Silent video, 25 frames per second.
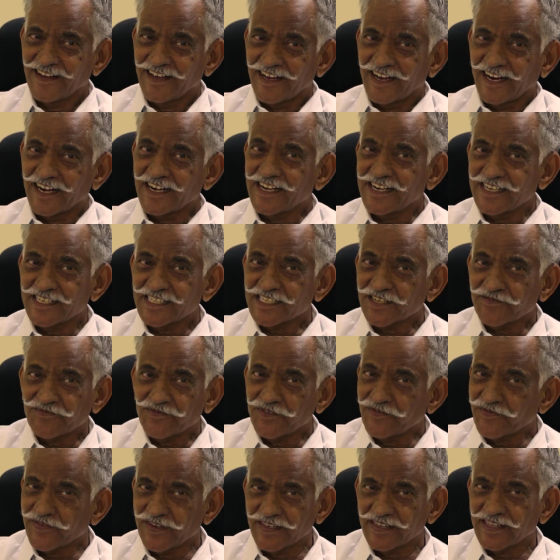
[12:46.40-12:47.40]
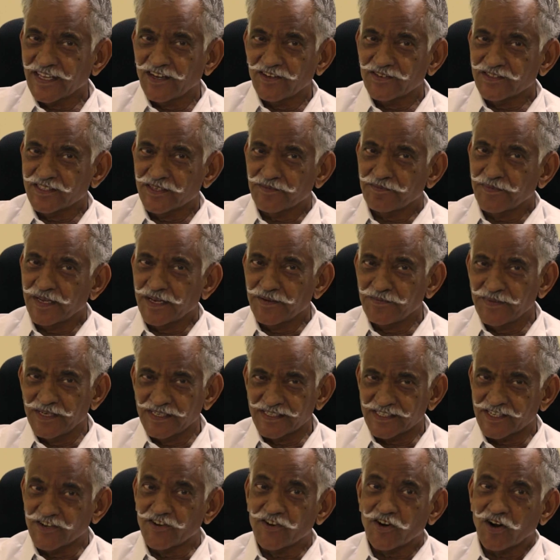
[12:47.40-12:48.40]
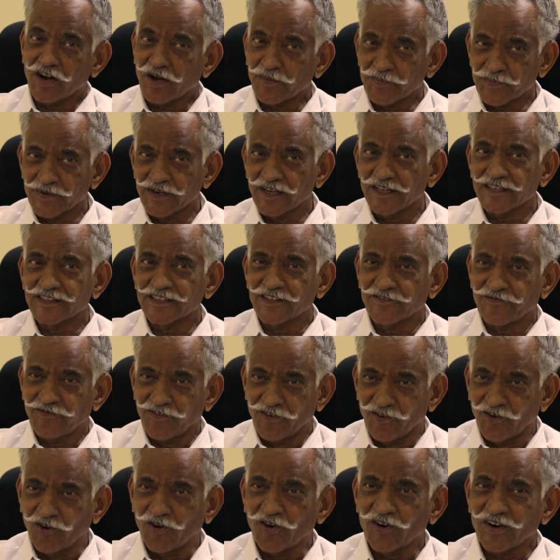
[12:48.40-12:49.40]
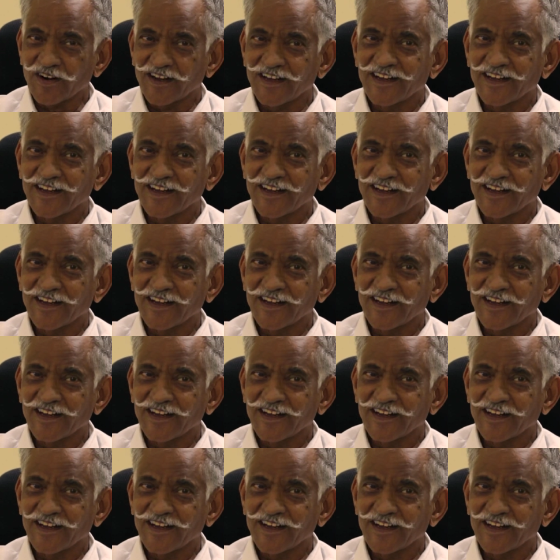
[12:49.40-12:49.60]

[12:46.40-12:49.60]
At least 50,000 babies dropped on the floor.